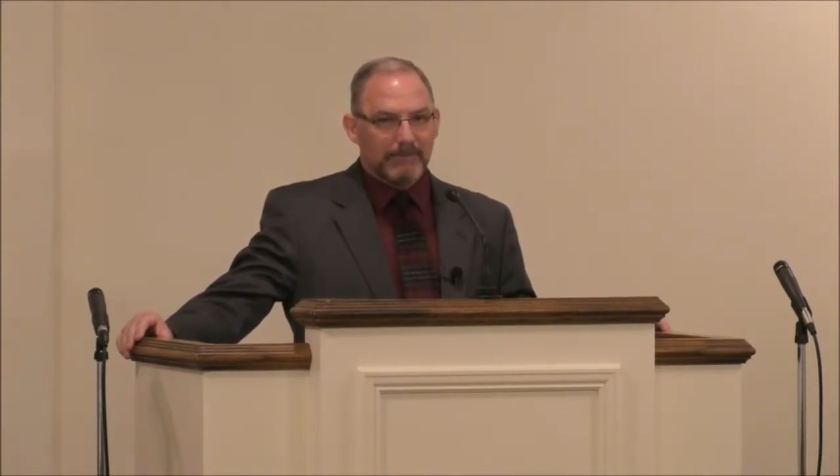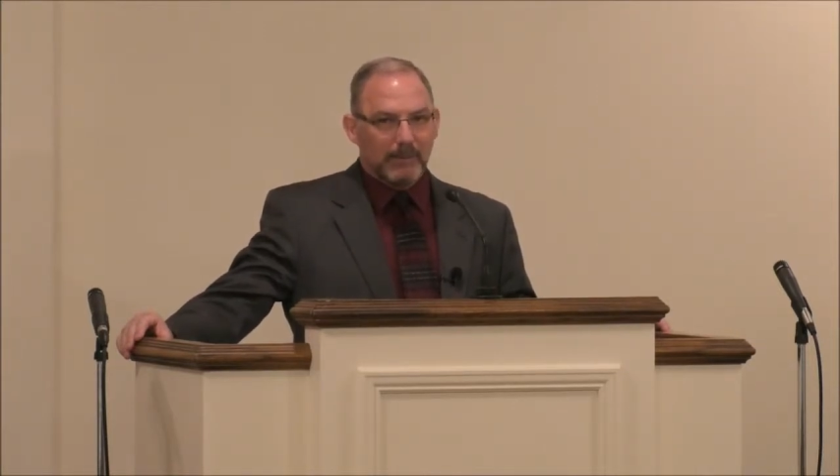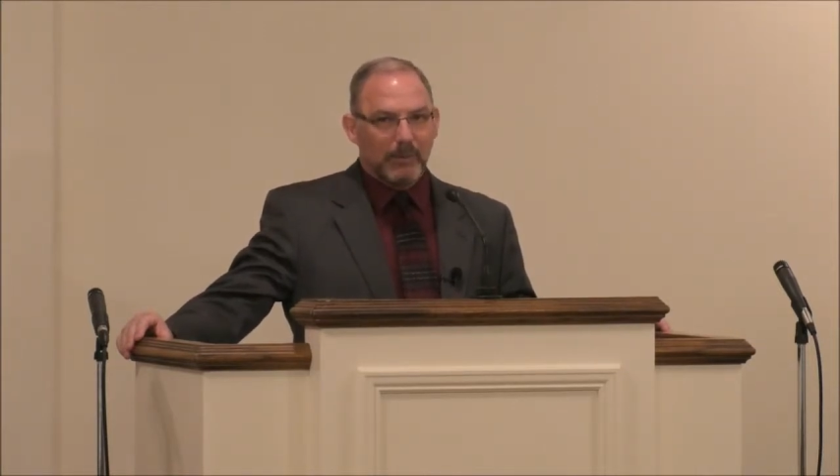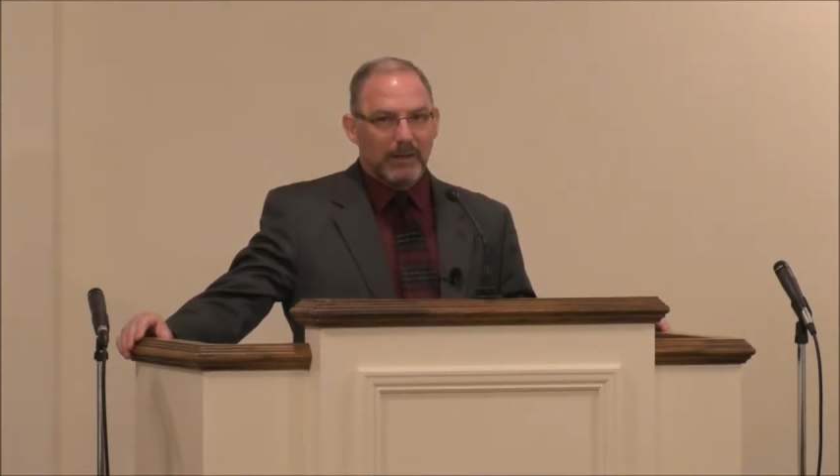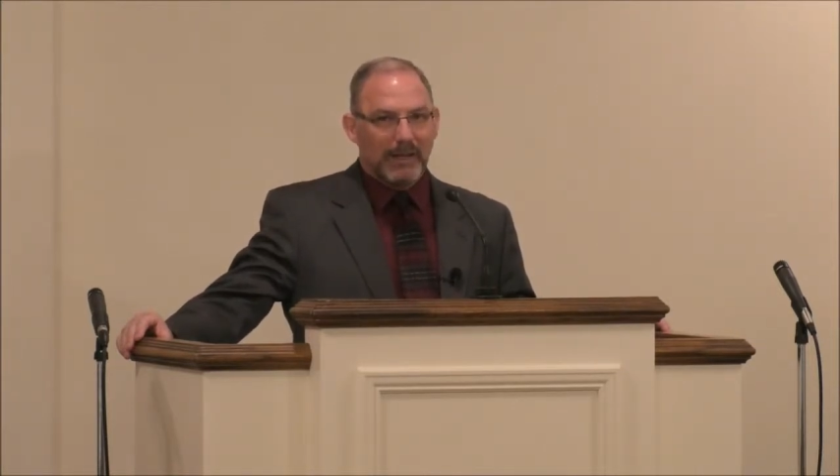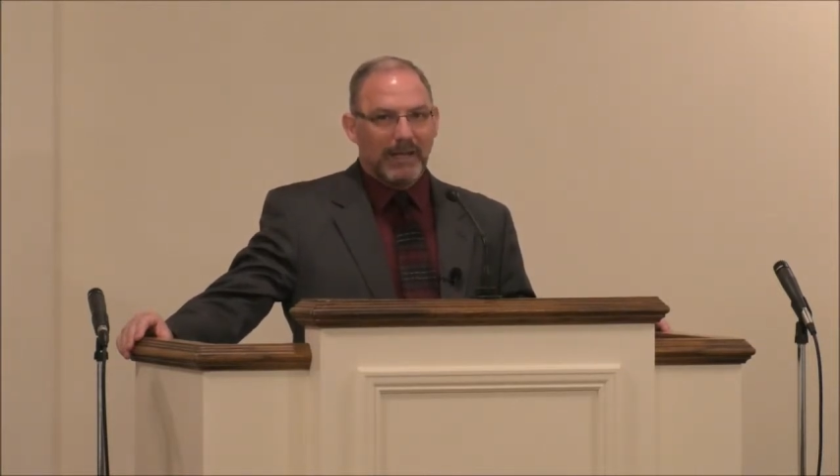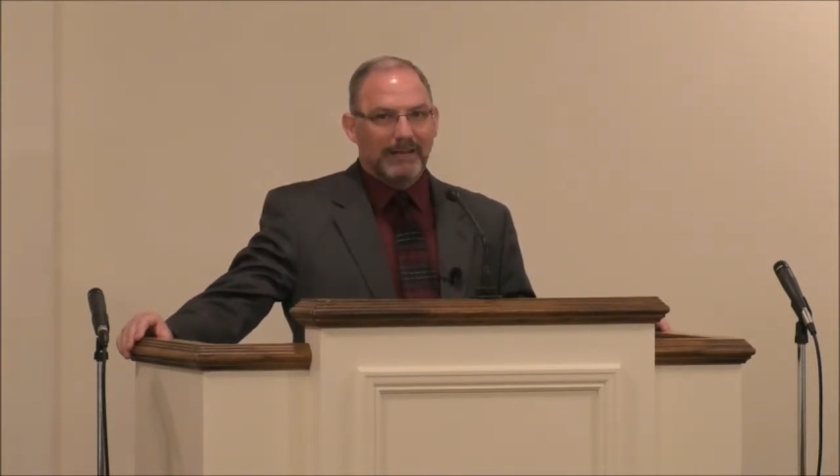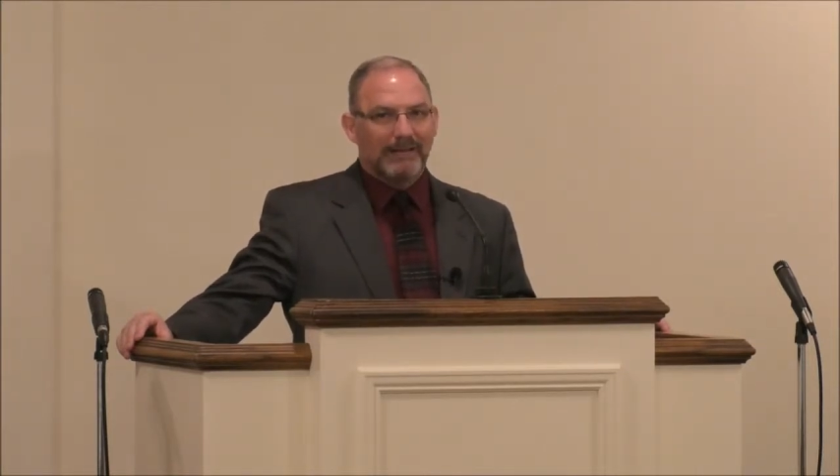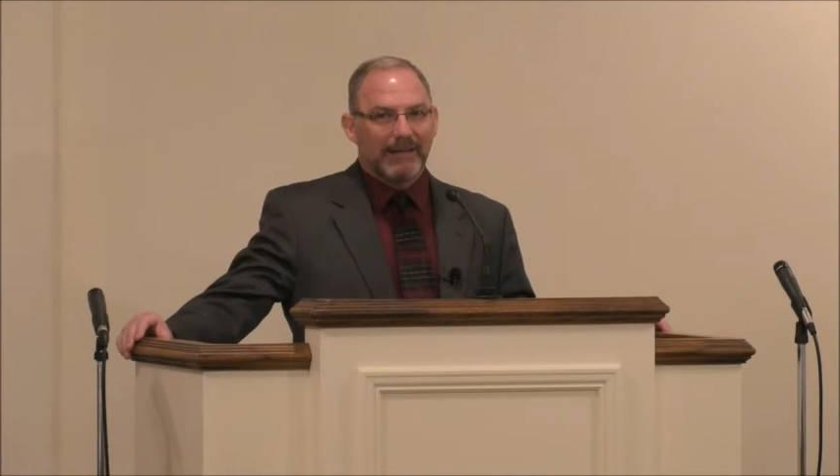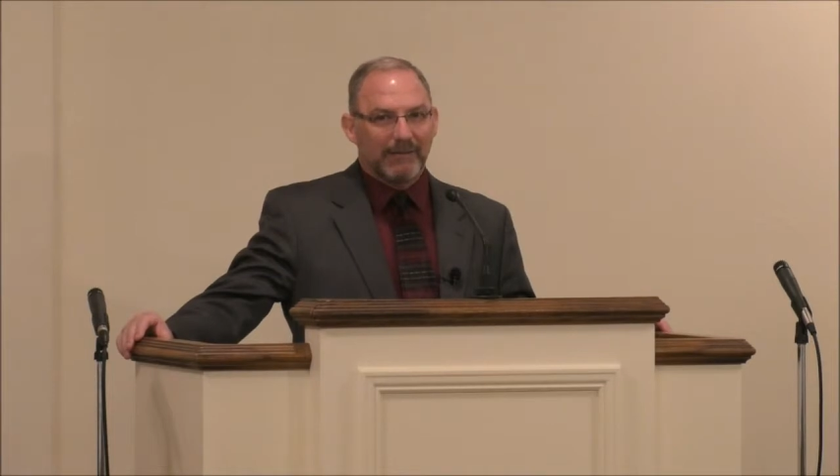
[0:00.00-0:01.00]
well, I
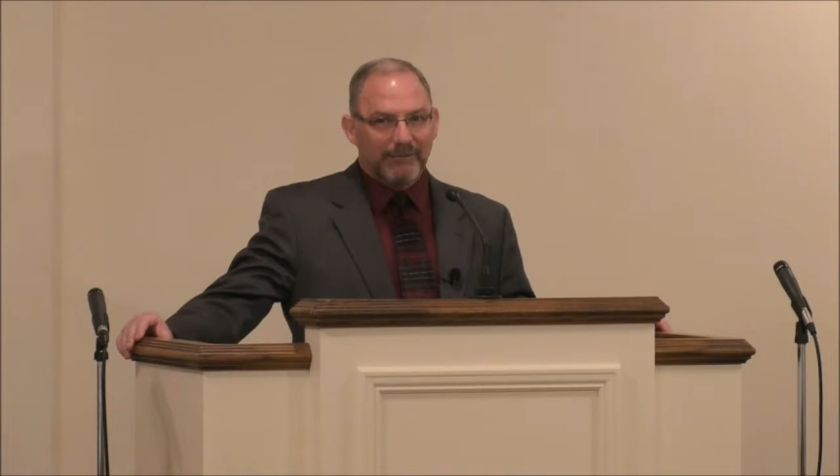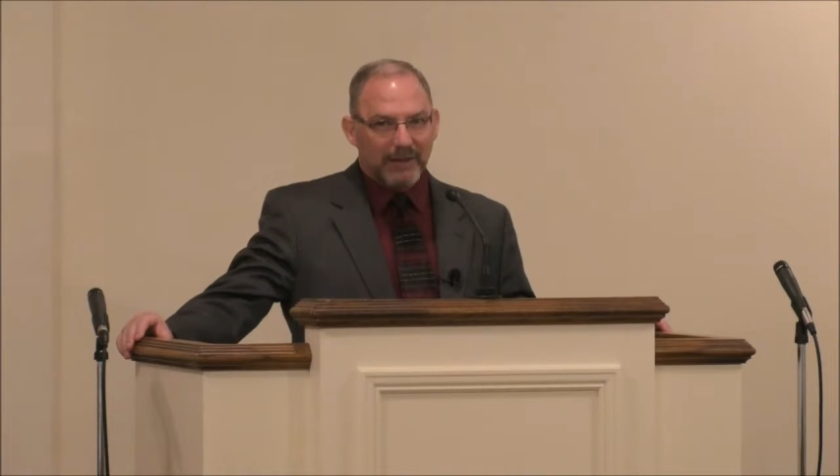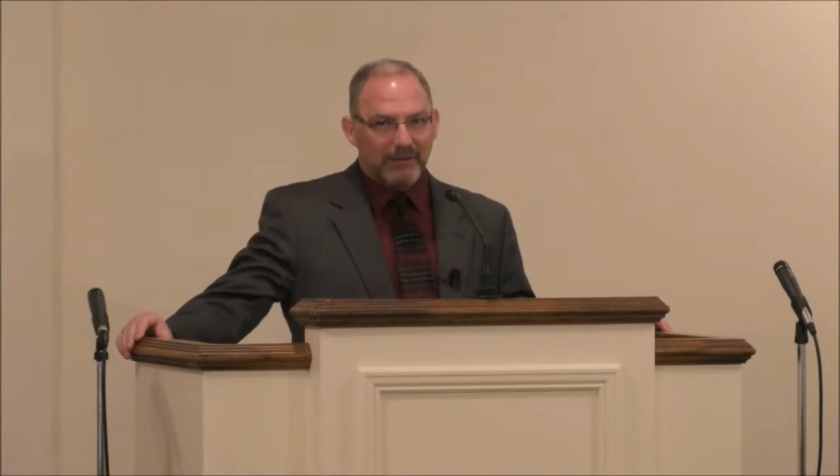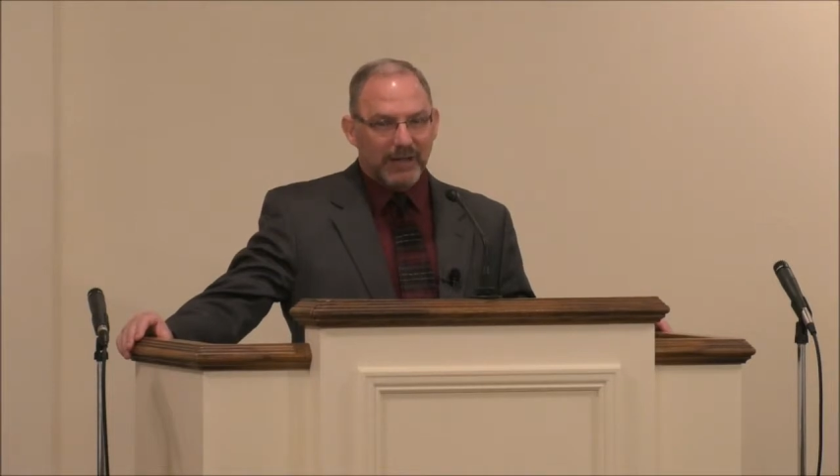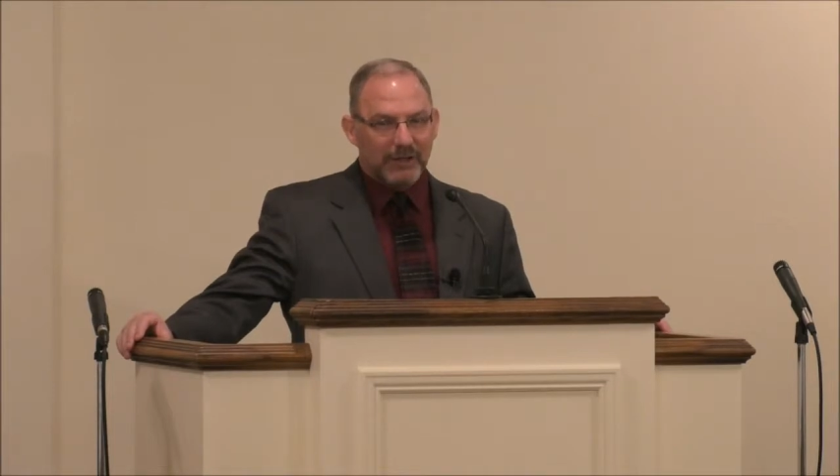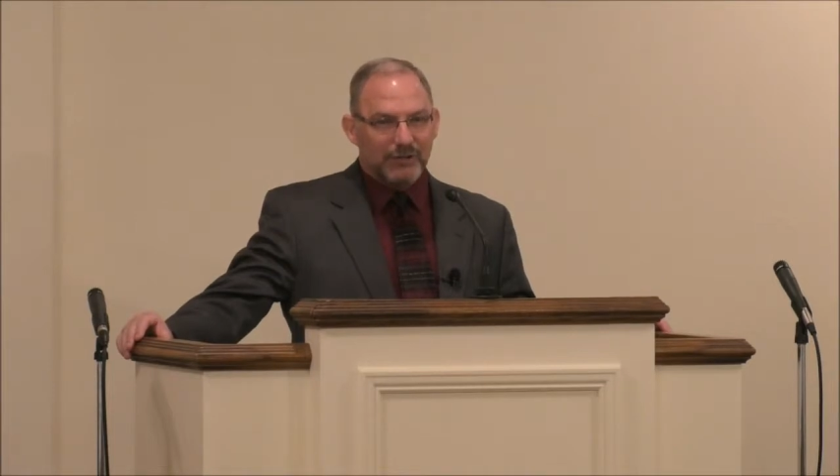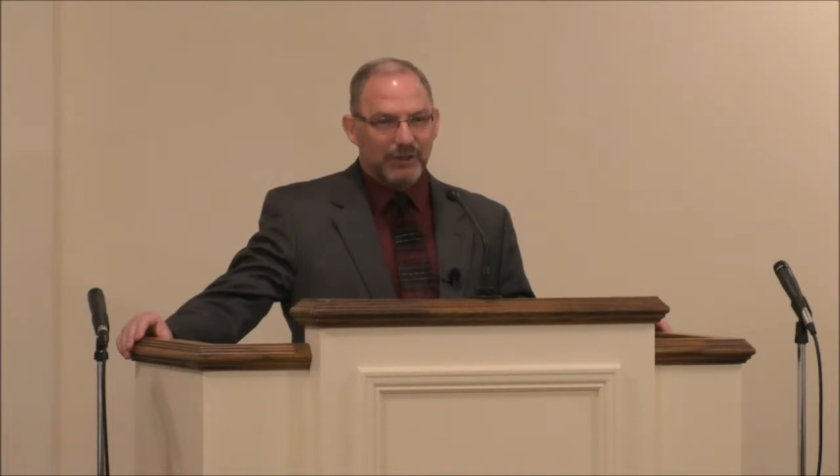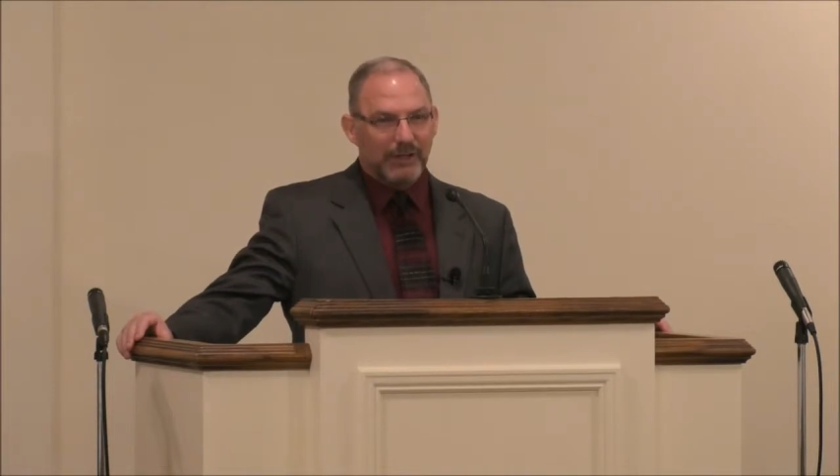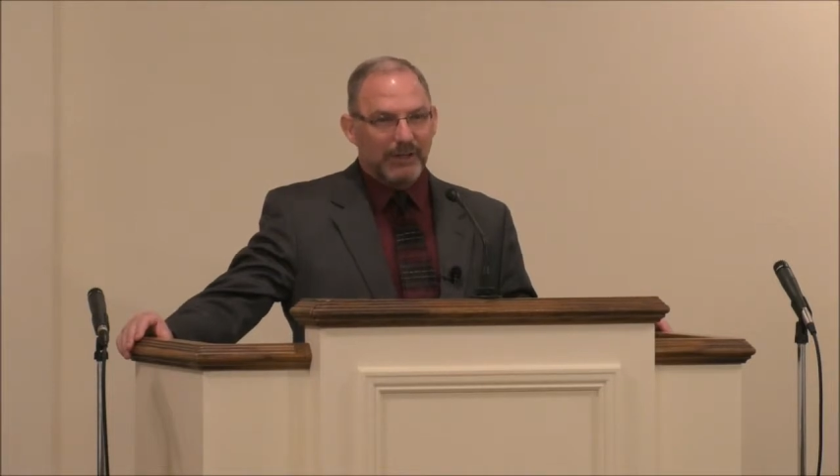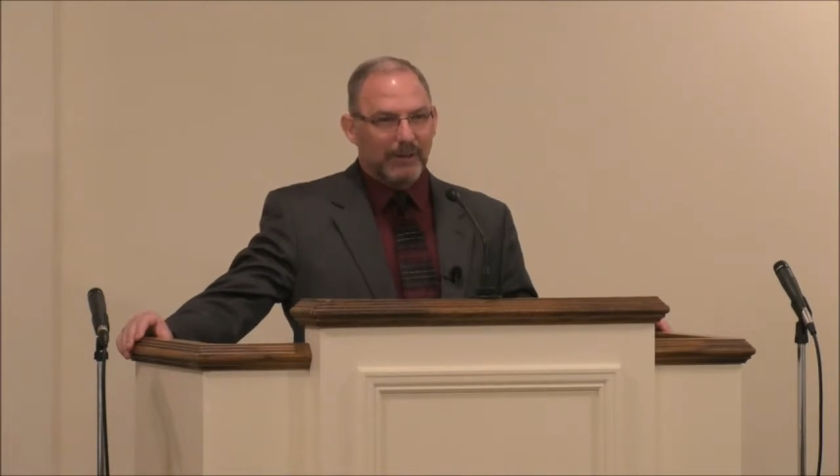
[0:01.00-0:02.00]
had to lay a
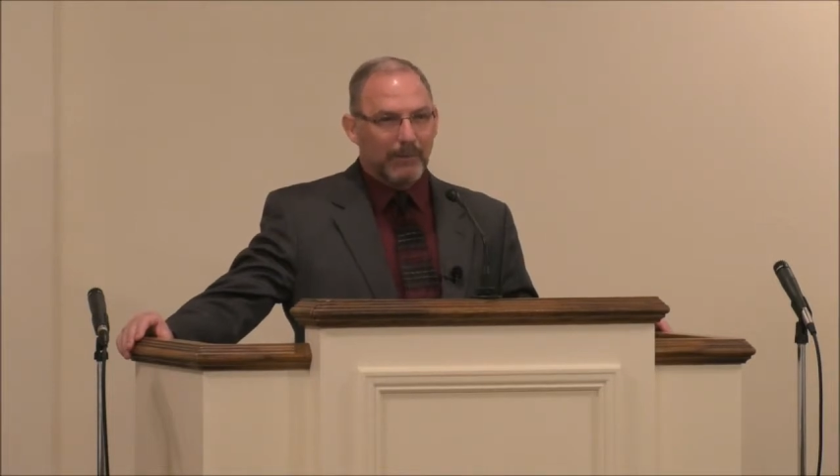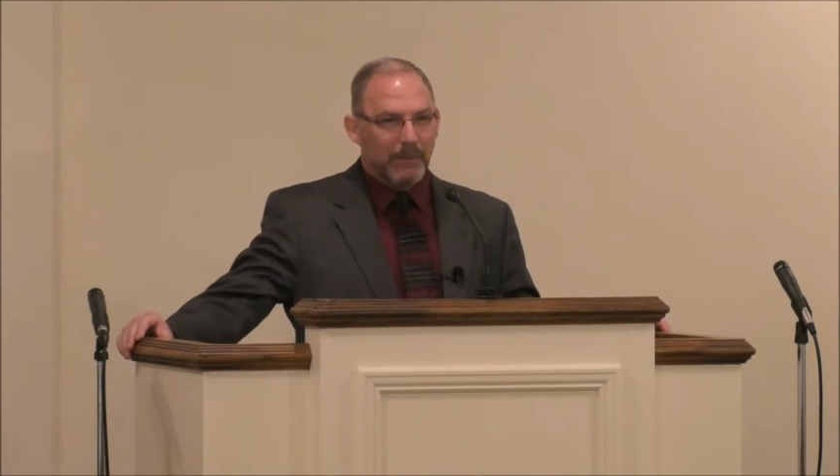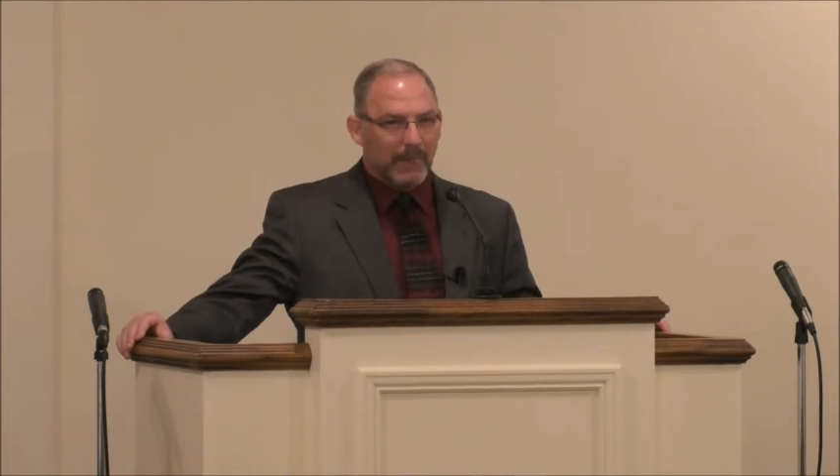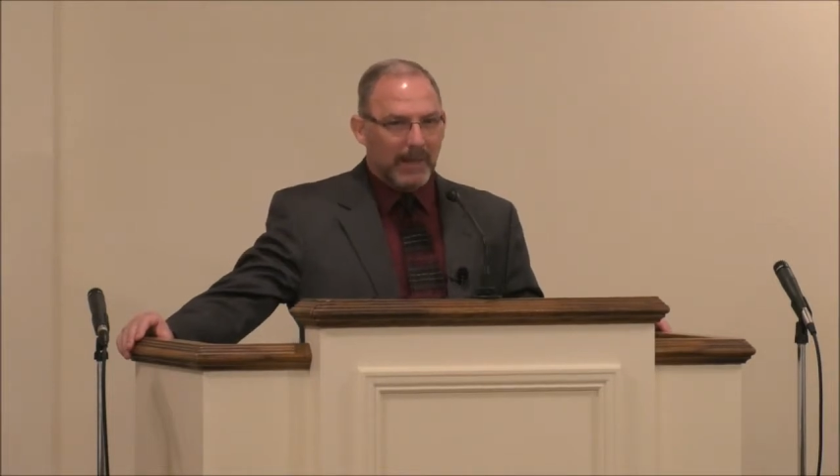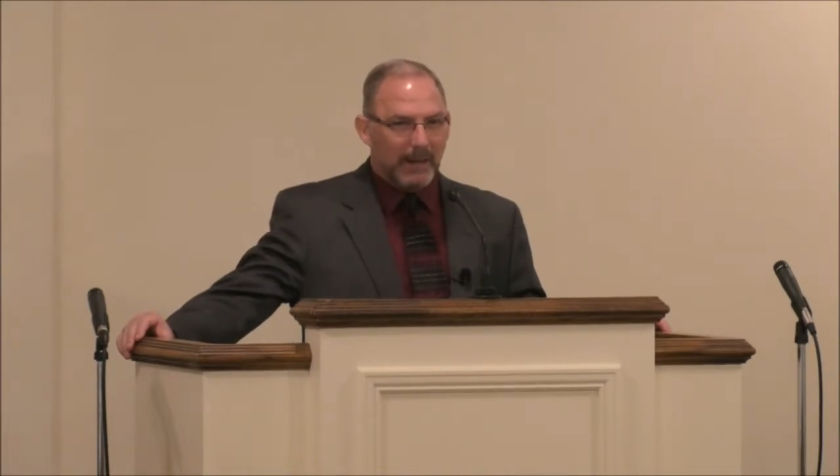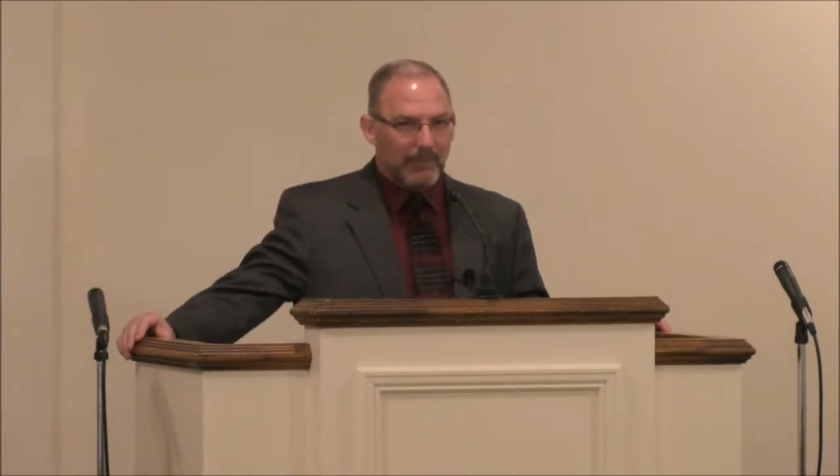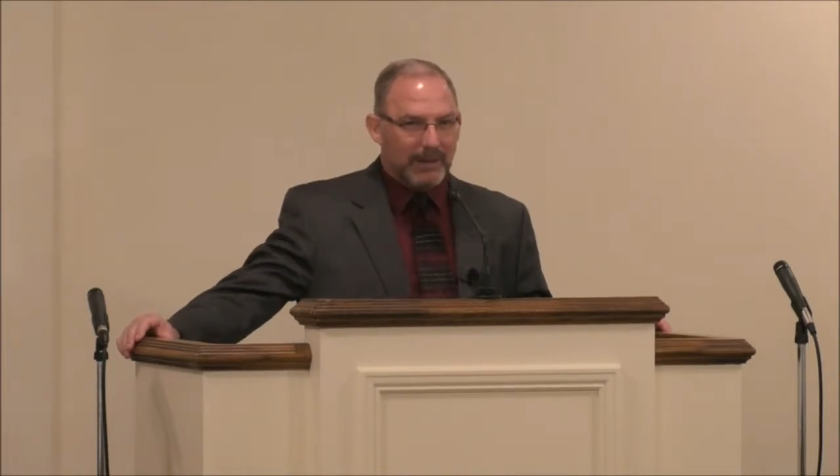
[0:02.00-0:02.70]
foundation here uh,